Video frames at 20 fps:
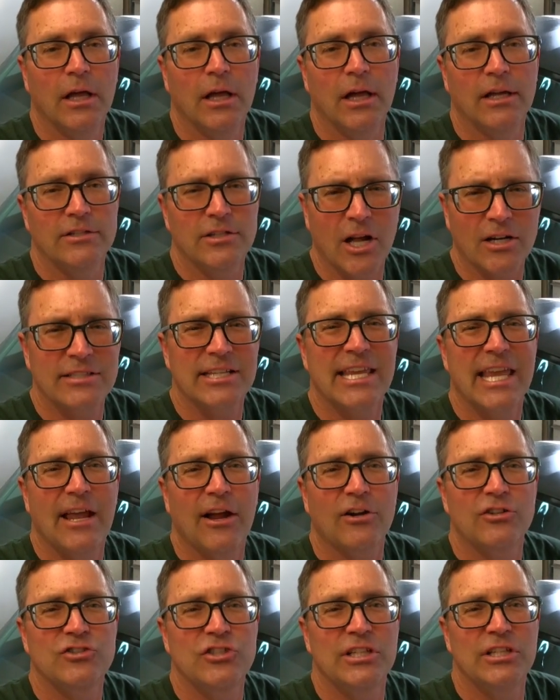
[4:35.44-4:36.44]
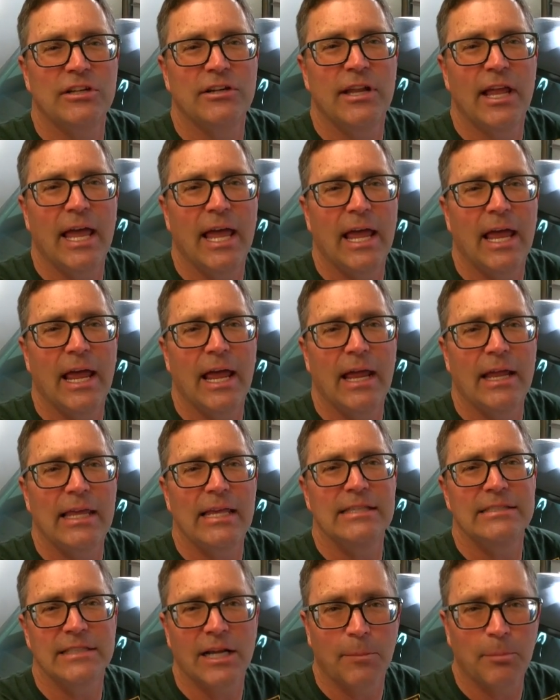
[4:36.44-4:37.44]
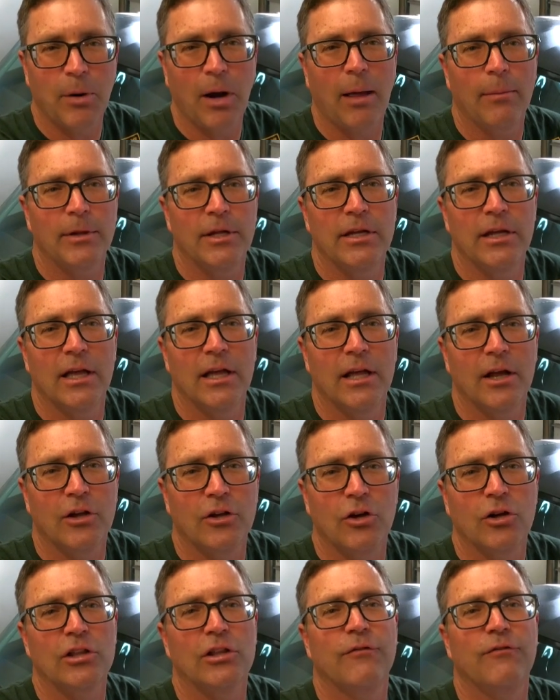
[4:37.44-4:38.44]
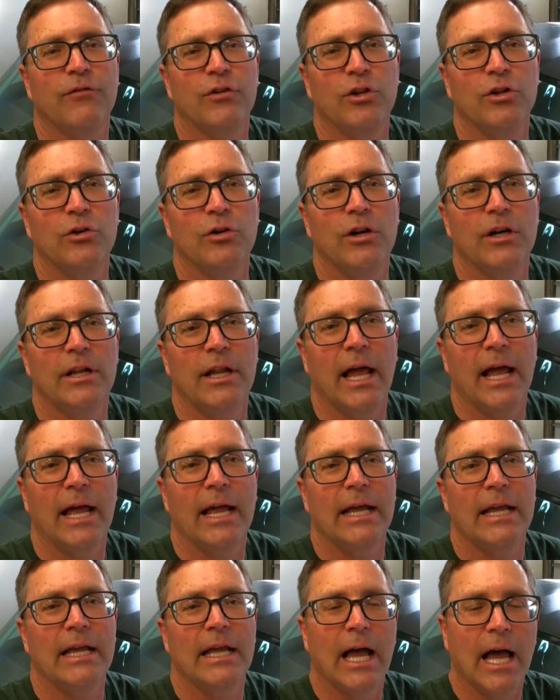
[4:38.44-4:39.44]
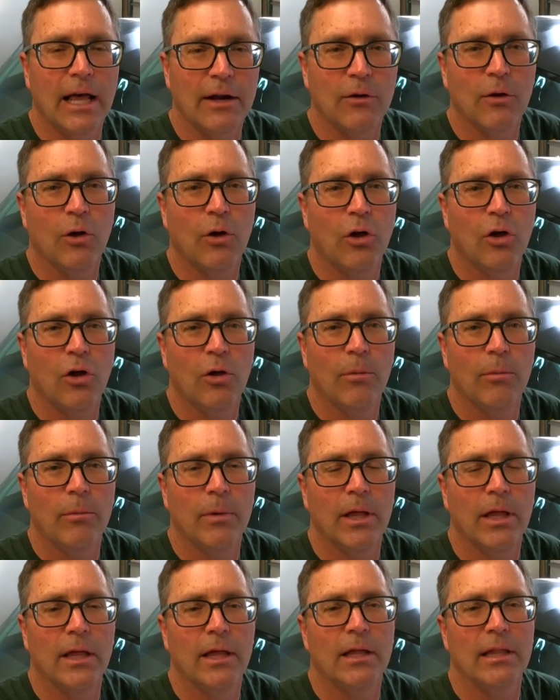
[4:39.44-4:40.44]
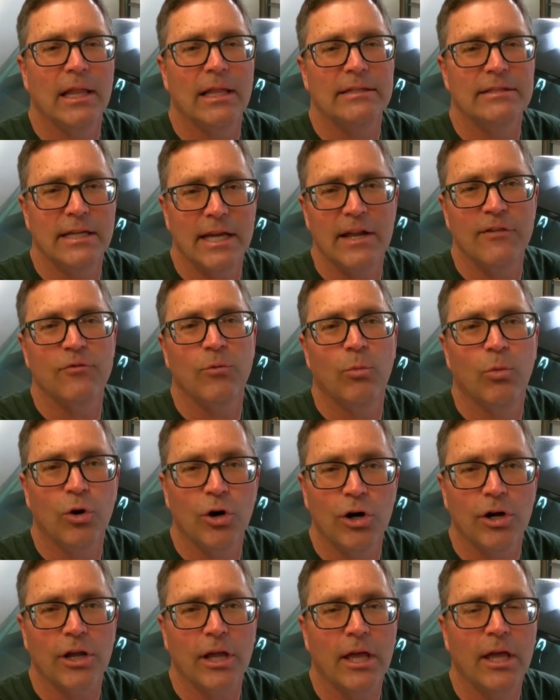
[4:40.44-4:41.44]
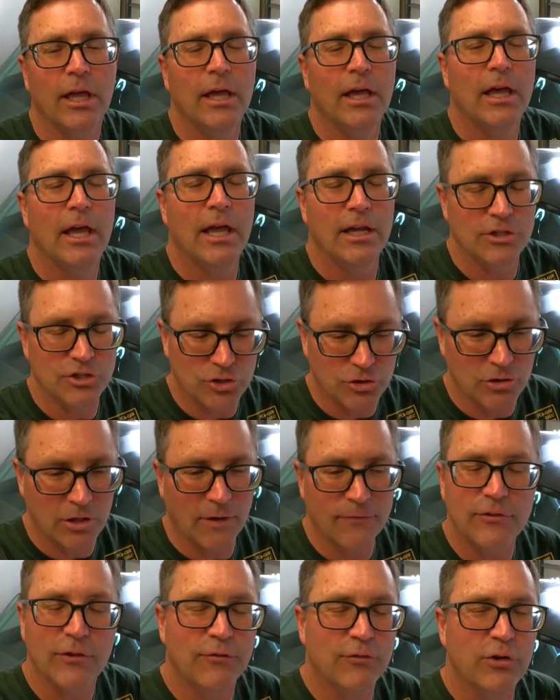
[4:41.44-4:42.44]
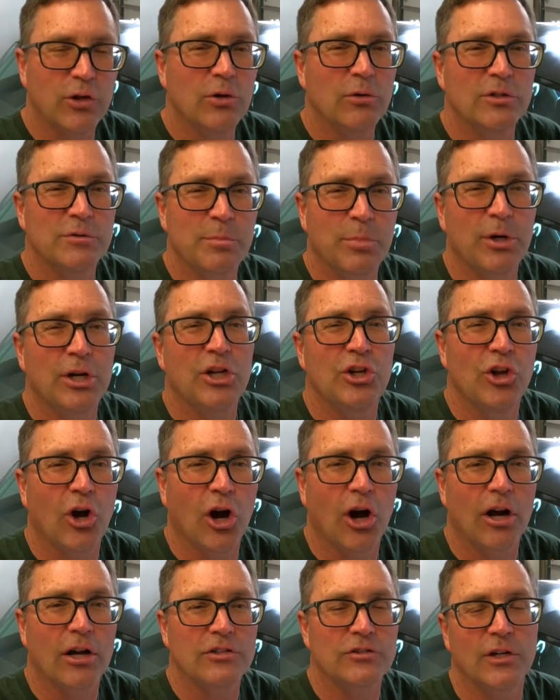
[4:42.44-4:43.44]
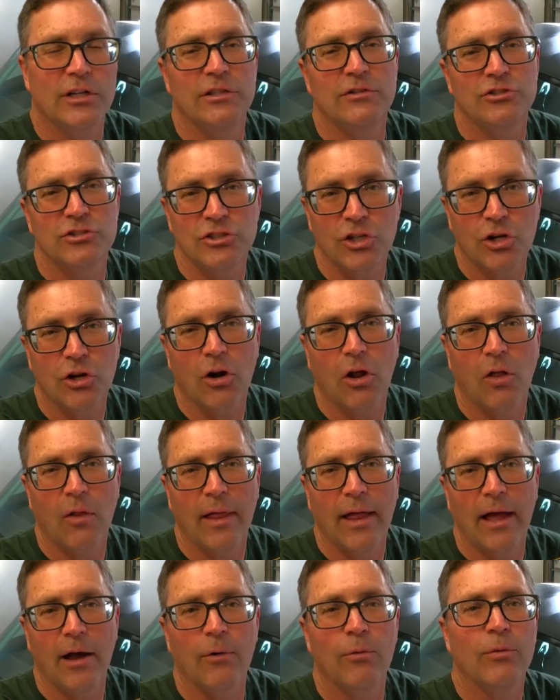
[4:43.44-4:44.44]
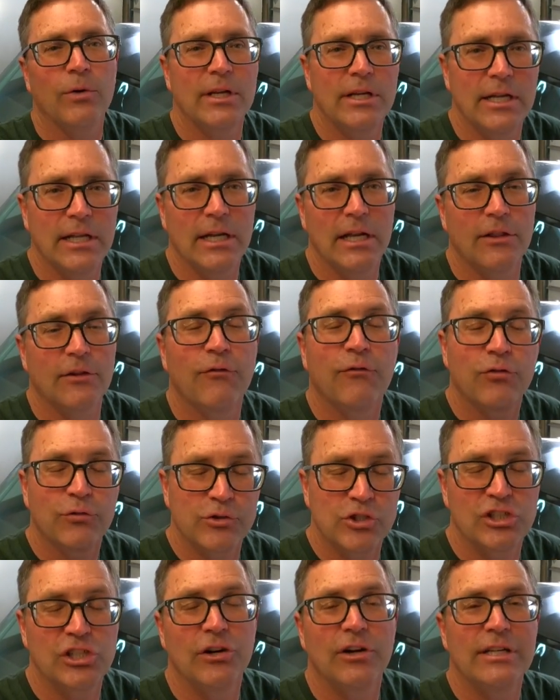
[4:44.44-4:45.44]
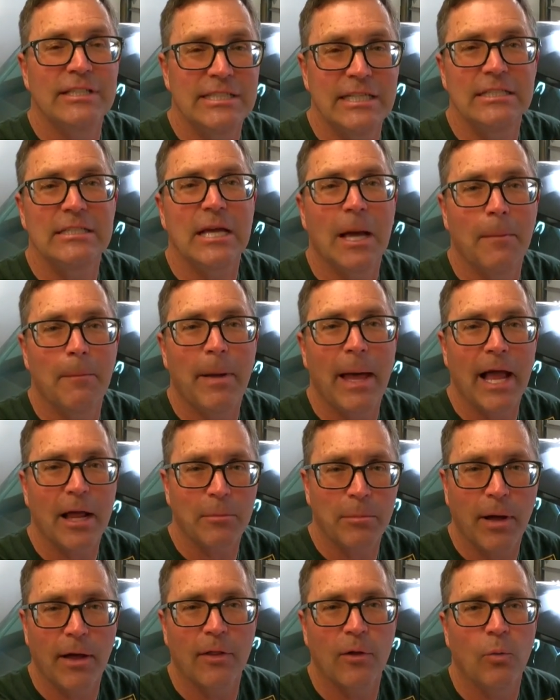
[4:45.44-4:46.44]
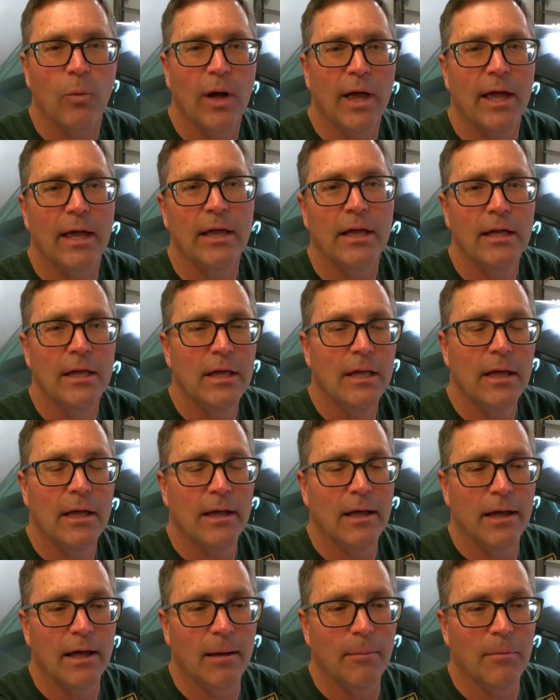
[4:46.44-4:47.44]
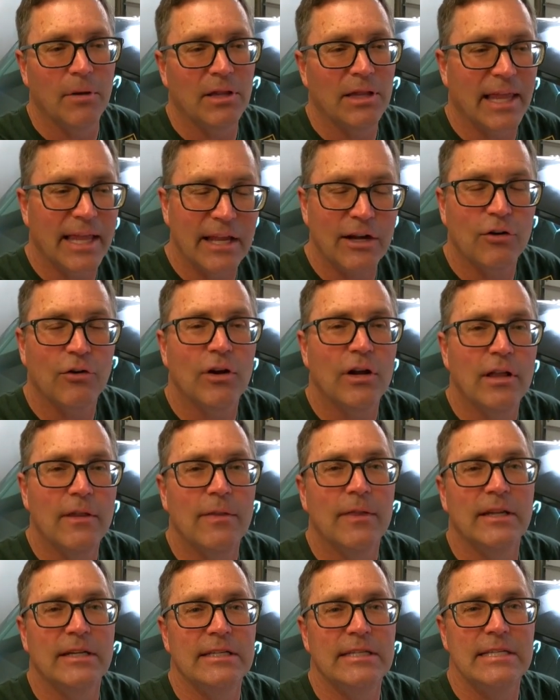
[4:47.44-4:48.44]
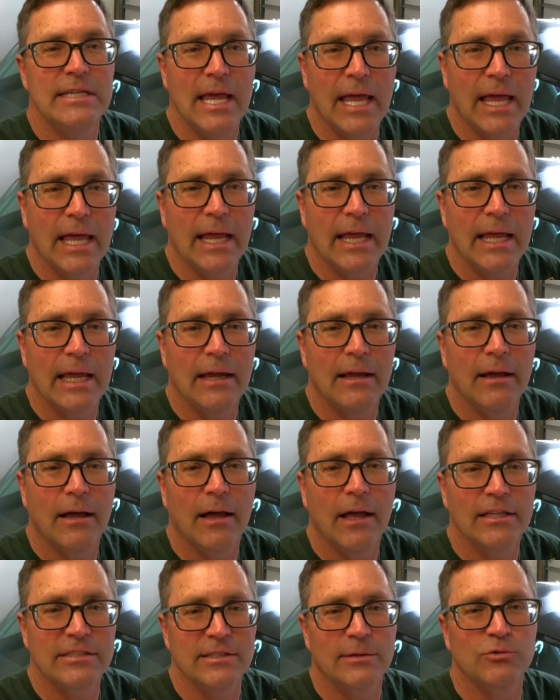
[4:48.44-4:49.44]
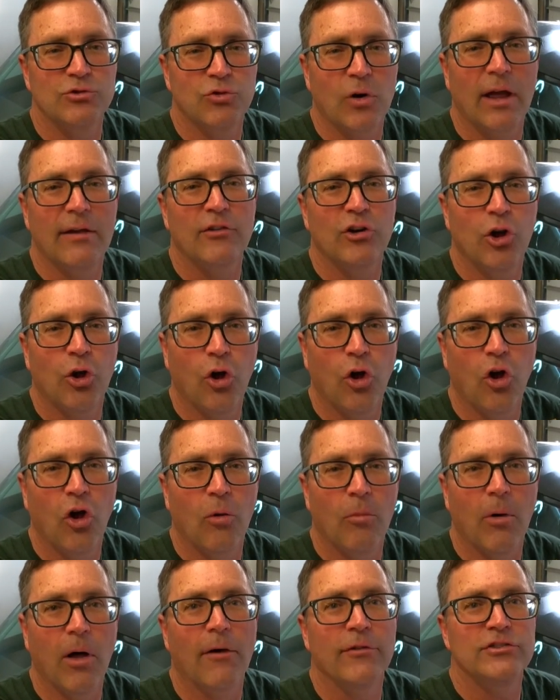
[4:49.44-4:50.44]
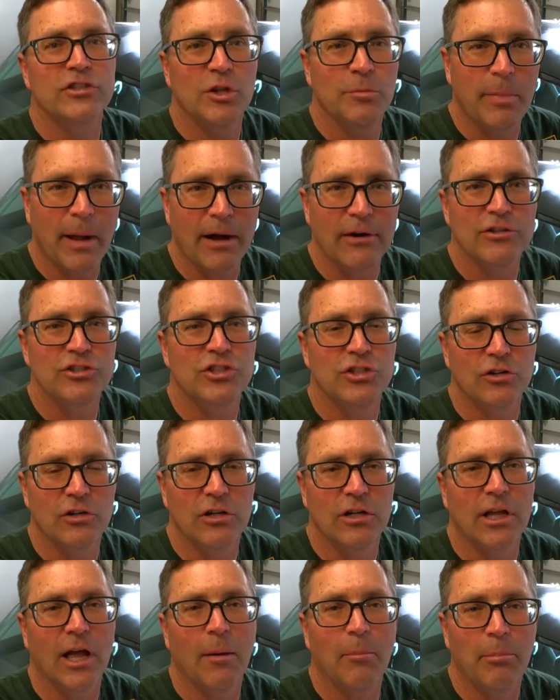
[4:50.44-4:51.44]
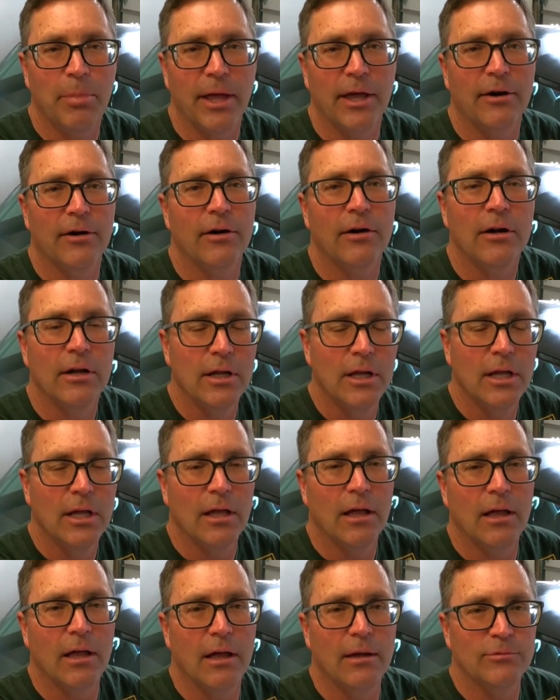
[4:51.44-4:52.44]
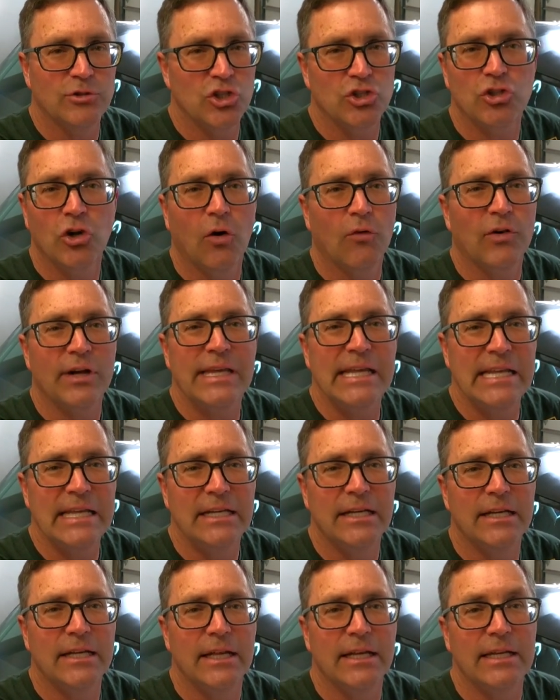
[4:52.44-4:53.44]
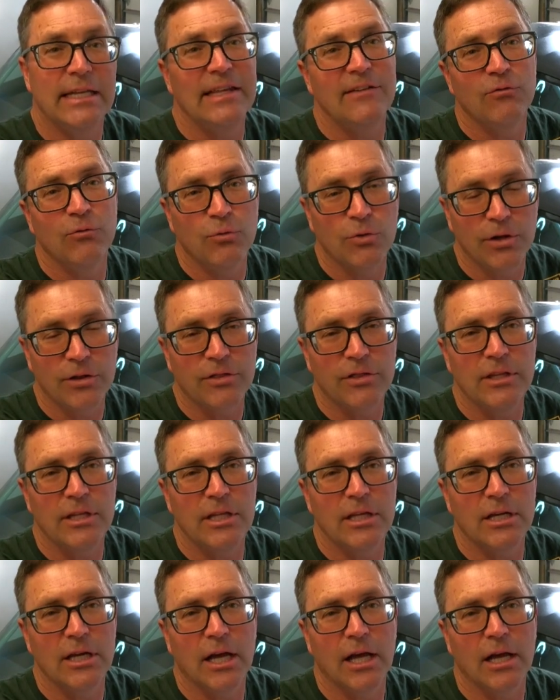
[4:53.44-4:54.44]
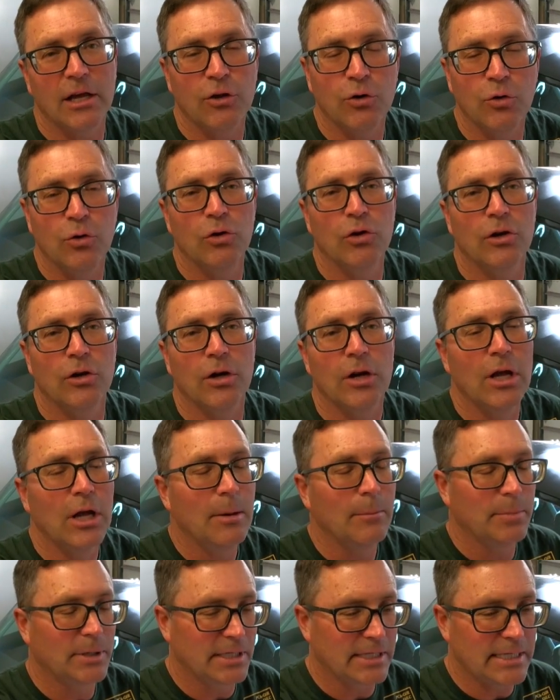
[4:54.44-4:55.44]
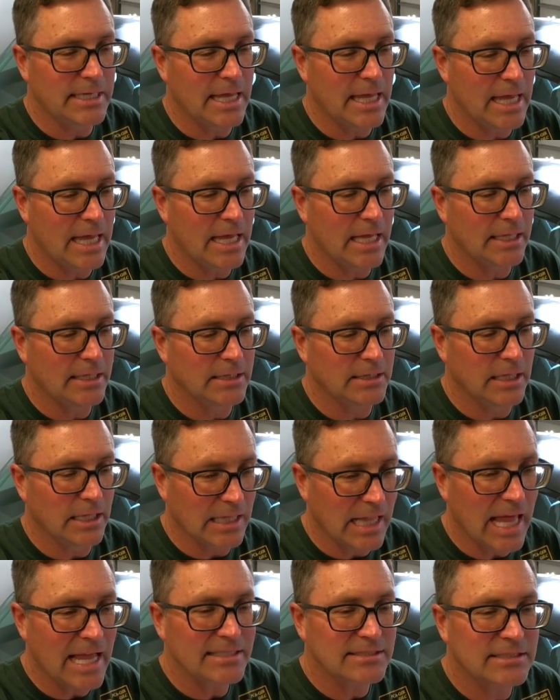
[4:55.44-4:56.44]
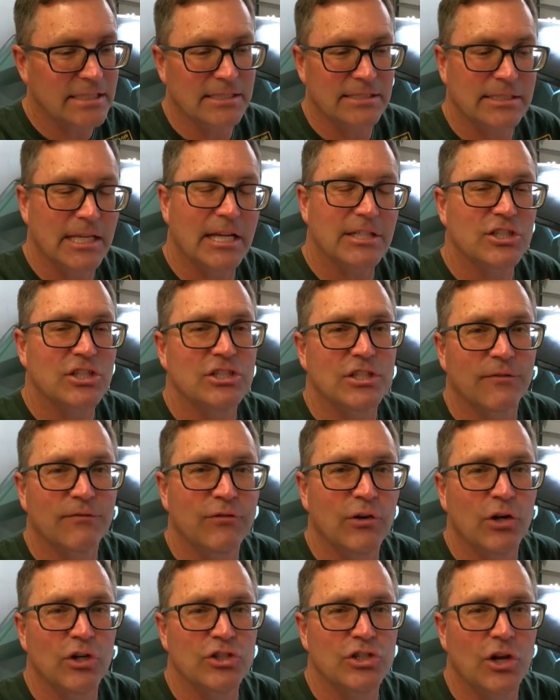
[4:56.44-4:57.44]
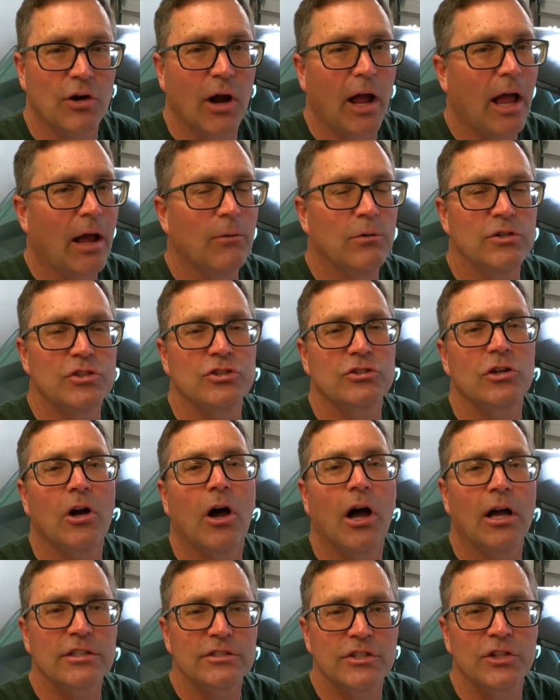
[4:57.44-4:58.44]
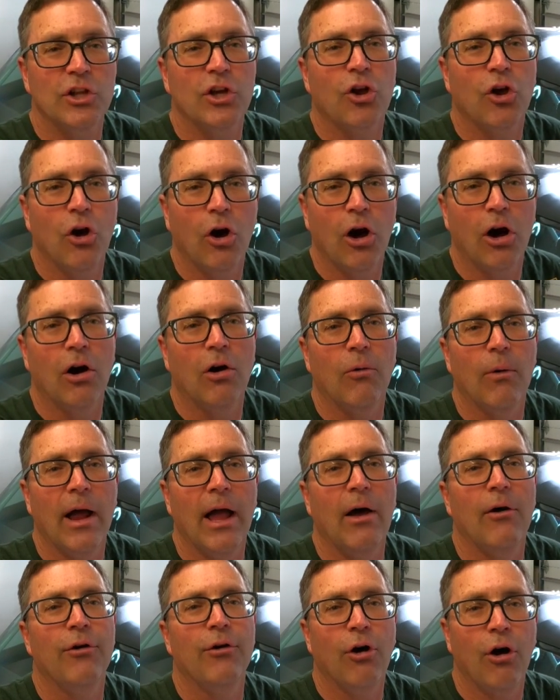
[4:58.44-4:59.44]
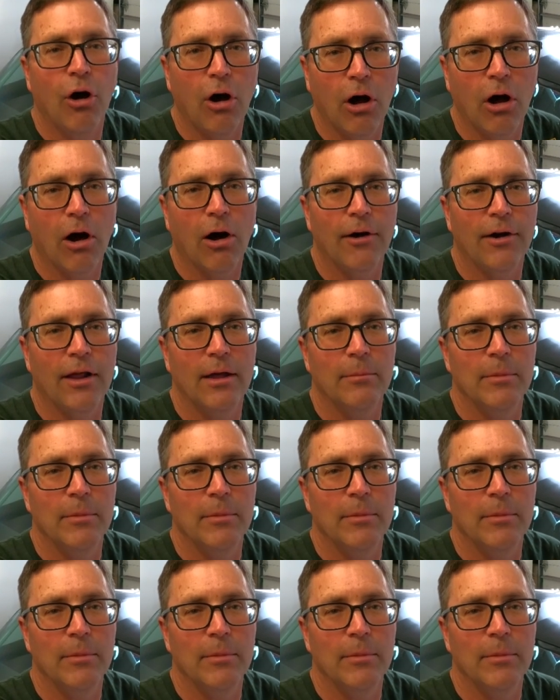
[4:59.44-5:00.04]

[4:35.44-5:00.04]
Talked to KRC today. He said I probably cooked the fluid. I got home today from work, and sure enough, the fluid was pretty dark, so I took it all out, redid it. The steering did come back, by the way. Later in the day, as I was driving home, all of a sudden the power steering got better. Just overheated it, even with the cooler. But again, the last 6 sessions of first gear, I was tossing the car around hard.